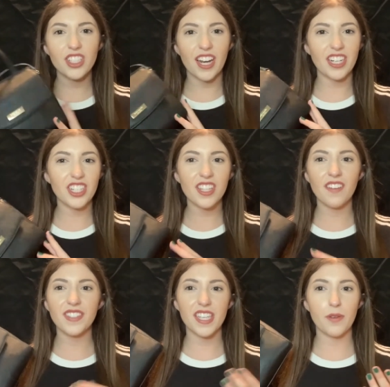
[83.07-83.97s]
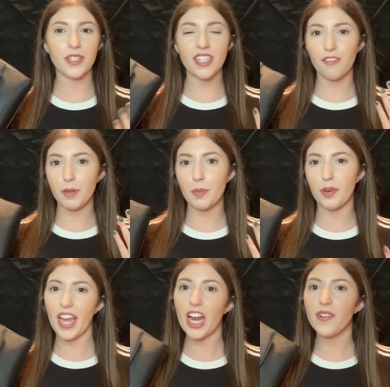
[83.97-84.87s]
and I just love seeing what different people
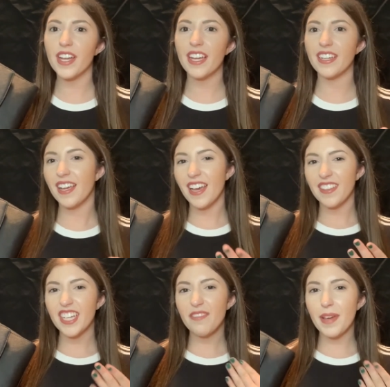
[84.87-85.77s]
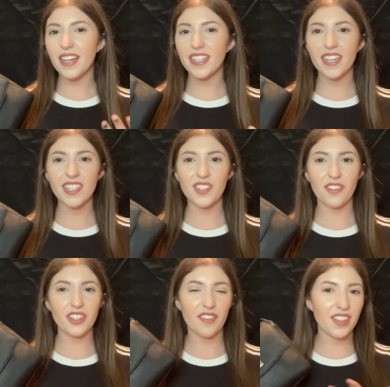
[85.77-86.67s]
carry, and they give me ideas
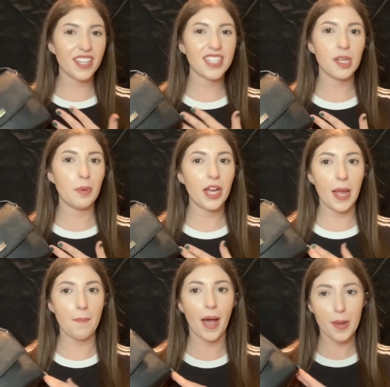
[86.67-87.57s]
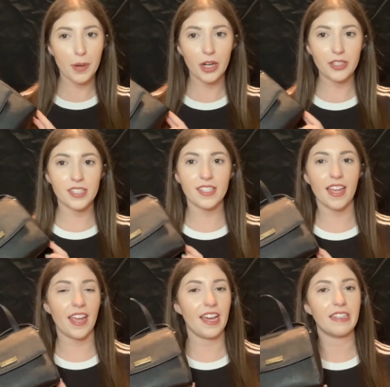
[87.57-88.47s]
for different things to put in my purse
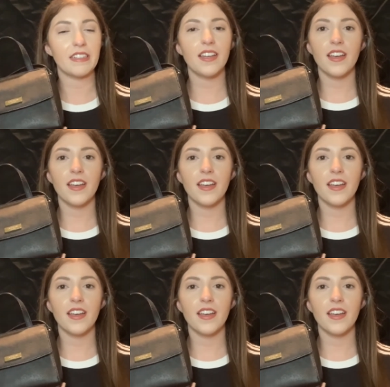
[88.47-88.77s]
and